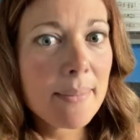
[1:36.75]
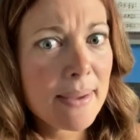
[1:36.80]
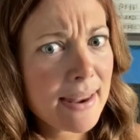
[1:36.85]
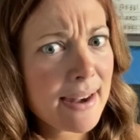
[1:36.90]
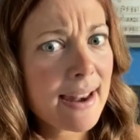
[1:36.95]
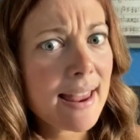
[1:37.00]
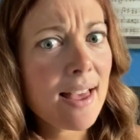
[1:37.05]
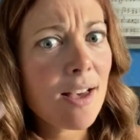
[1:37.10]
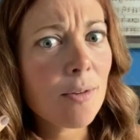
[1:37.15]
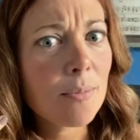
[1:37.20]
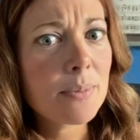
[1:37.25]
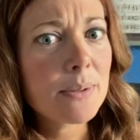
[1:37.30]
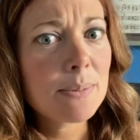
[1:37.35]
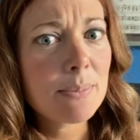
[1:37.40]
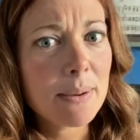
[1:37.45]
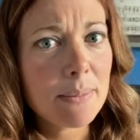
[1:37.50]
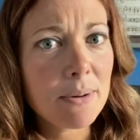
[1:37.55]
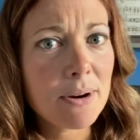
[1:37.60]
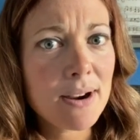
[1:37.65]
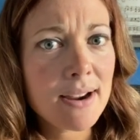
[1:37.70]
It helps
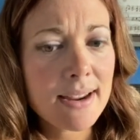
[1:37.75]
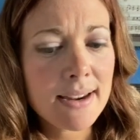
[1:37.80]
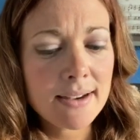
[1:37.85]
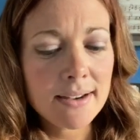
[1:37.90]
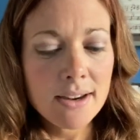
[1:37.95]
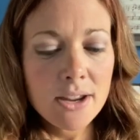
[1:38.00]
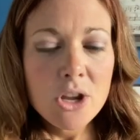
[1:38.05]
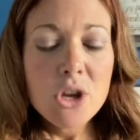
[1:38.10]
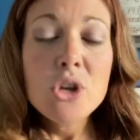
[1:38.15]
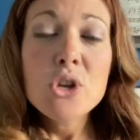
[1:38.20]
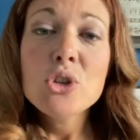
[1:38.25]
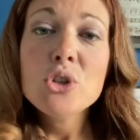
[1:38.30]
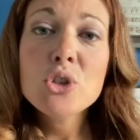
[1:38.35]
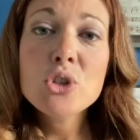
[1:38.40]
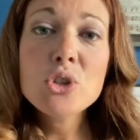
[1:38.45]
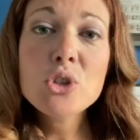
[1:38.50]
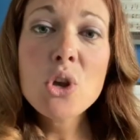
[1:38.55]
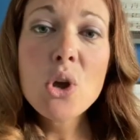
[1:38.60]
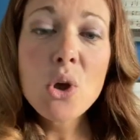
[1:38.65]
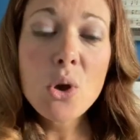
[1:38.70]
my brain.
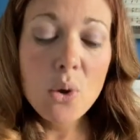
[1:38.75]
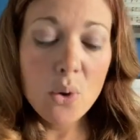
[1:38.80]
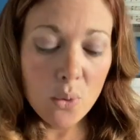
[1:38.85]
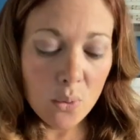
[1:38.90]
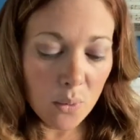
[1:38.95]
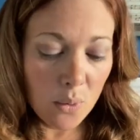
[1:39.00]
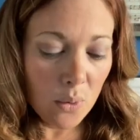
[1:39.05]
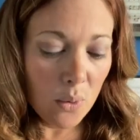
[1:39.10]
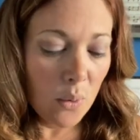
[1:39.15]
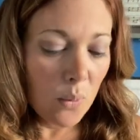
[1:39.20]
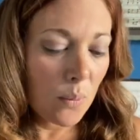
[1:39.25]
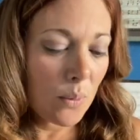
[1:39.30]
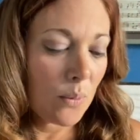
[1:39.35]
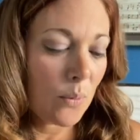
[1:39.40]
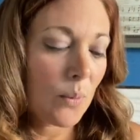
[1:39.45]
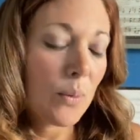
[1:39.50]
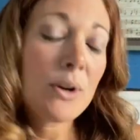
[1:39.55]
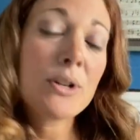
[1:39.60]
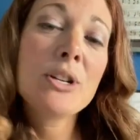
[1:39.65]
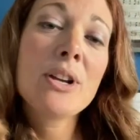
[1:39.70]
So when
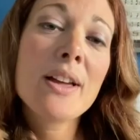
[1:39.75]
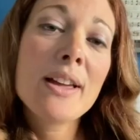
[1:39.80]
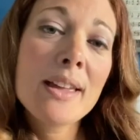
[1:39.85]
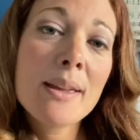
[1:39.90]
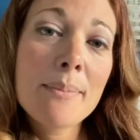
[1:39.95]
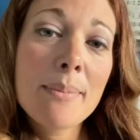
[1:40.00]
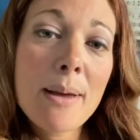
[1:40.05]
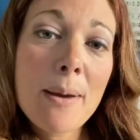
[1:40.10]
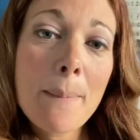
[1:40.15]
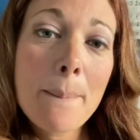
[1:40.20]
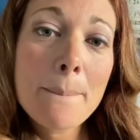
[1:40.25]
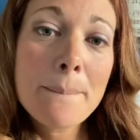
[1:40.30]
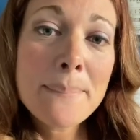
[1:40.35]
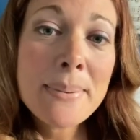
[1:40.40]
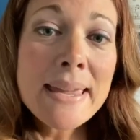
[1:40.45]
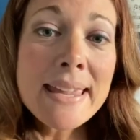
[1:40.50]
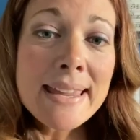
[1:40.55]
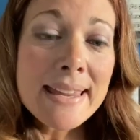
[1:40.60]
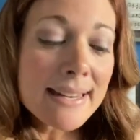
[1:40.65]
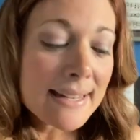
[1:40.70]
we're talking about
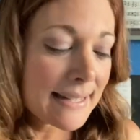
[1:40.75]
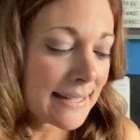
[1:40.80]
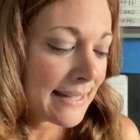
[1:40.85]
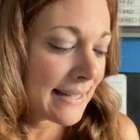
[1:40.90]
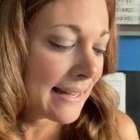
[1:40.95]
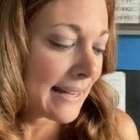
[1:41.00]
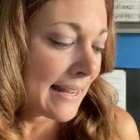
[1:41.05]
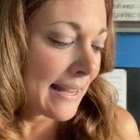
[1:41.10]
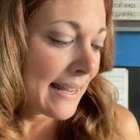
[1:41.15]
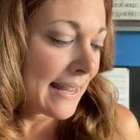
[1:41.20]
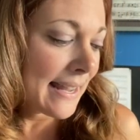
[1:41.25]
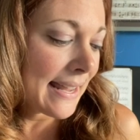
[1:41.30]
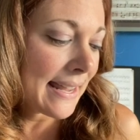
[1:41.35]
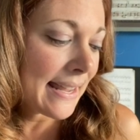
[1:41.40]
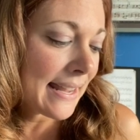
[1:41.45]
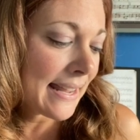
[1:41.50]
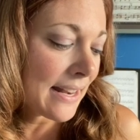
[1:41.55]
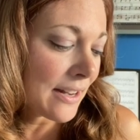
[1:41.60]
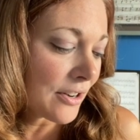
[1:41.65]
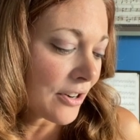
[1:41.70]
beat in
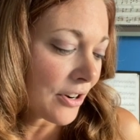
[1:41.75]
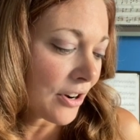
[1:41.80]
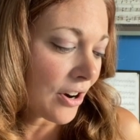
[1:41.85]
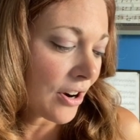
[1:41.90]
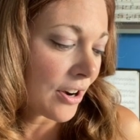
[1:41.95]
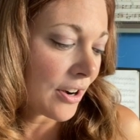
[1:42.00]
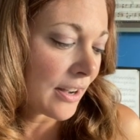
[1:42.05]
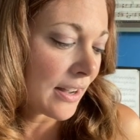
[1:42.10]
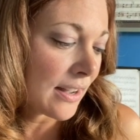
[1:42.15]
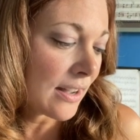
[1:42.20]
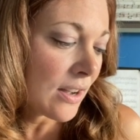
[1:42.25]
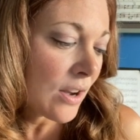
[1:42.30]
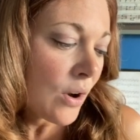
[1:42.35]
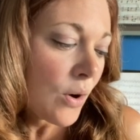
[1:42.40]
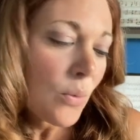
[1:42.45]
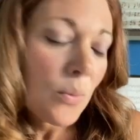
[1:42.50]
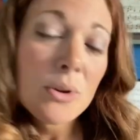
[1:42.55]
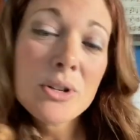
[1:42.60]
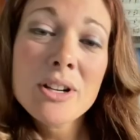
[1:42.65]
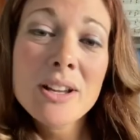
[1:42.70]
kindergarten,
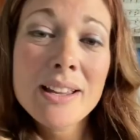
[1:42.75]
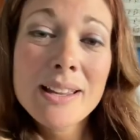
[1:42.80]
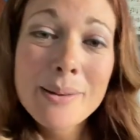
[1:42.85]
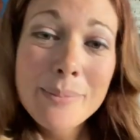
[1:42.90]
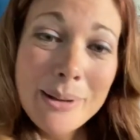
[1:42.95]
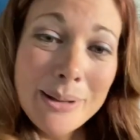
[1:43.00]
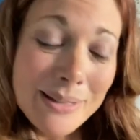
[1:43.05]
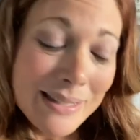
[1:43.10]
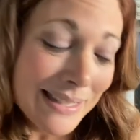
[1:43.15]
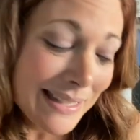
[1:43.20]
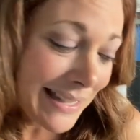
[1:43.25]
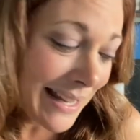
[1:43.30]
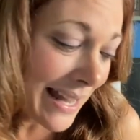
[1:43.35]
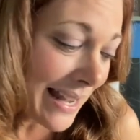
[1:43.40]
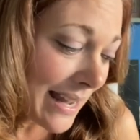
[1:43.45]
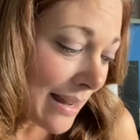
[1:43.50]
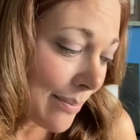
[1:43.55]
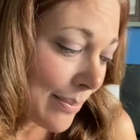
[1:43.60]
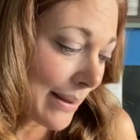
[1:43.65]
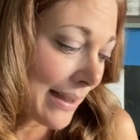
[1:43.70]
we're talking about
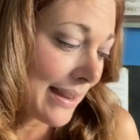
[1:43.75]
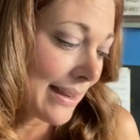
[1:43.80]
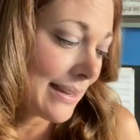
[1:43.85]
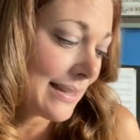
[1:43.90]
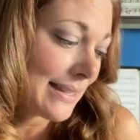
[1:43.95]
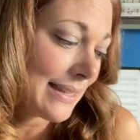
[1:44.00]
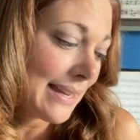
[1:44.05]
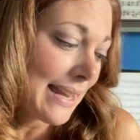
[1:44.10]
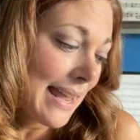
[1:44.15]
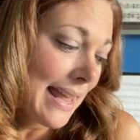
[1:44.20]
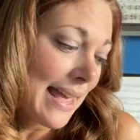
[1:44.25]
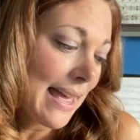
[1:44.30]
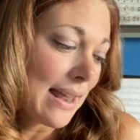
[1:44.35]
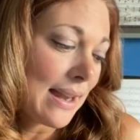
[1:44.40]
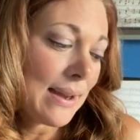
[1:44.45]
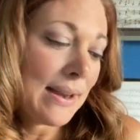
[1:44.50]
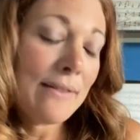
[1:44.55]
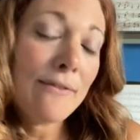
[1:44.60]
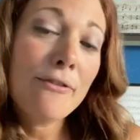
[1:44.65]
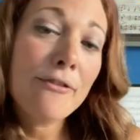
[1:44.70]
steady beat. And
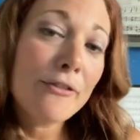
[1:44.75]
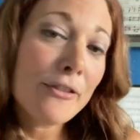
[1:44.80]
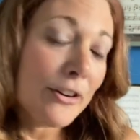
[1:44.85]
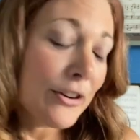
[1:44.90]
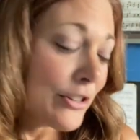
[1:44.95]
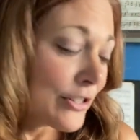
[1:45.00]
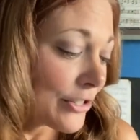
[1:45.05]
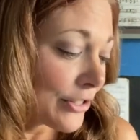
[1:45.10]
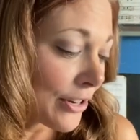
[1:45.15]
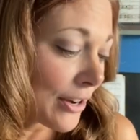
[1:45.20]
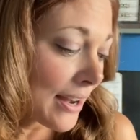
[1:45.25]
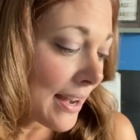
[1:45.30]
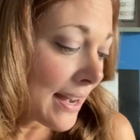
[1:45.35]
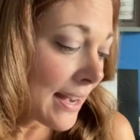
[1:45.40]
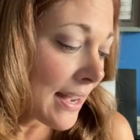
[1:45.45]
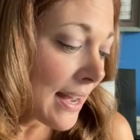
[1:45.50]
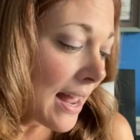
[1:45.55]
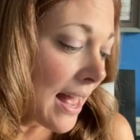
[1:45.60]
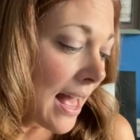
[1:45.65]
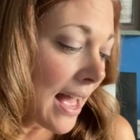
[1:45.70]
in first
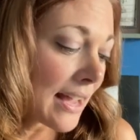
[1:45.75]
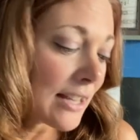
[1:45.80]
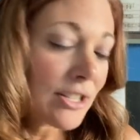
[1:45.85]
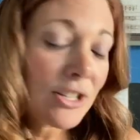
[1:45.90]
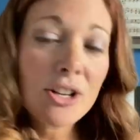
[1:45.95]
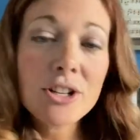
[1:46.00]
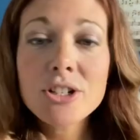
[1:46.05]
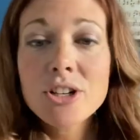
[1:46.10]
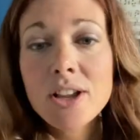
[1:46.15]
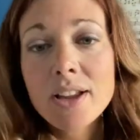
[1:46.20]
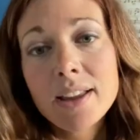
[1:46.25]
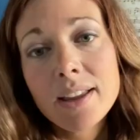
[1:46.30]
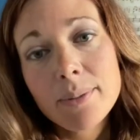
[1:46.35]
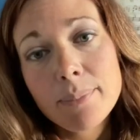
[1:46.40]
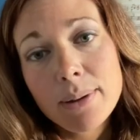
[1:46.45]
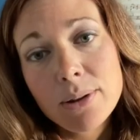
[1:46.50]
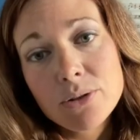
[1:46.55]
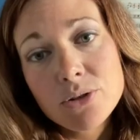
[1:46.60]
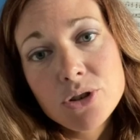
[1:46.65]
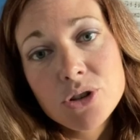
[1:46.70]
grade, I start talking
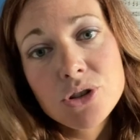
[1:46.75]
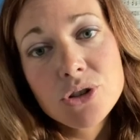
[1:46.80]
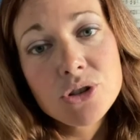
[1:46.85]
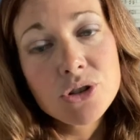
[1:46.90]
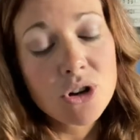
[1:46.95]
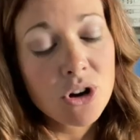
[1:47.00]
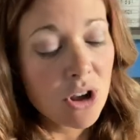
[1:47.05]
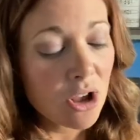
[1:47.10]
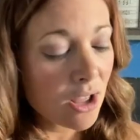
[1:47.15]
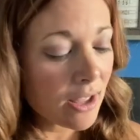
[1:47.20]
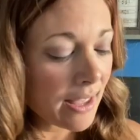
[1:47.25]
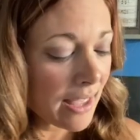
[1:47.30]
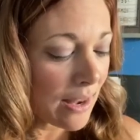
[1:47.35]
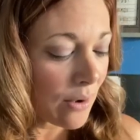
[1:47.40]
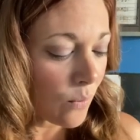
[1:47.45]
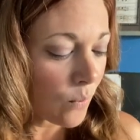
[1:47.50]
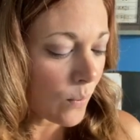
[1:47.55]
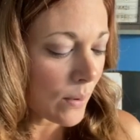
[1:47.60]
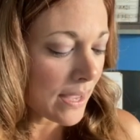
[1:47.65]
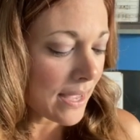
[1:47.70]
about strong
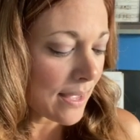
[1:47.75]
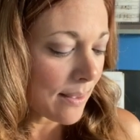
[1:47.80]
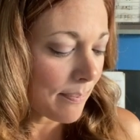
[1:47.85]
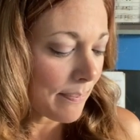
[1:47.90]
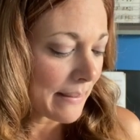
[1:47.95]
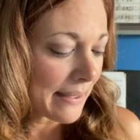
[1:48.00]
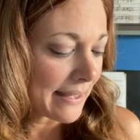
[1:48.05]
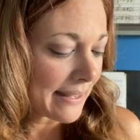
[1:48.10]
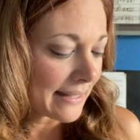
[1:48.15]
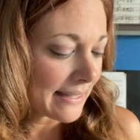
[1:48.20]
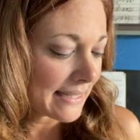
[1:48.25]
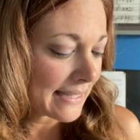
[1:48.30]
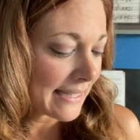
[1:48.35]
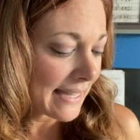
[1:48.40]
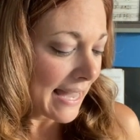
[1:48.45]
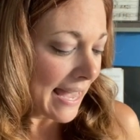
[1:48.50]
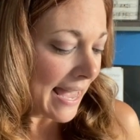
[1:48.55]
and weak beats.